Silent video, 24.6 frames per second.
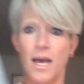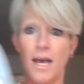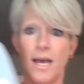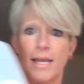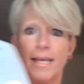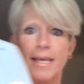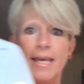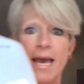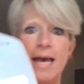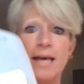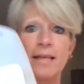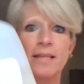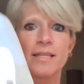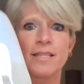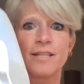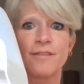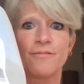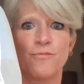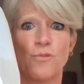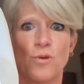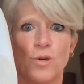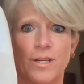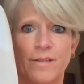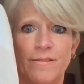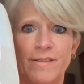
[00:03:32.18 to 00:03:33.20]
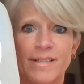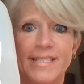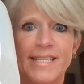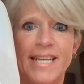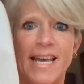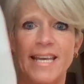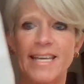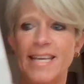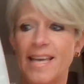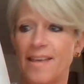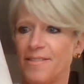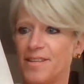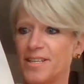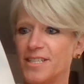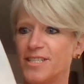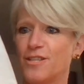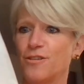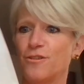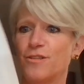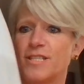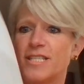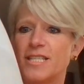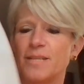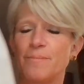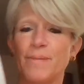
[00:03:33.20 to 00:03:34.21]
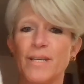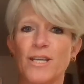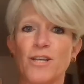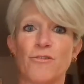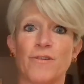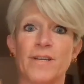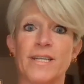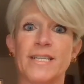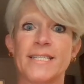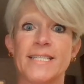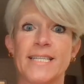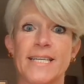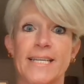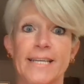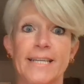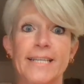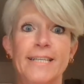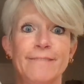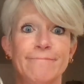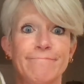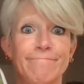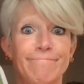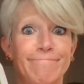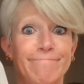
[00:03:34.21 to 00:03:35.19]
a gallon of water a day. Yeah, this used to be green tea.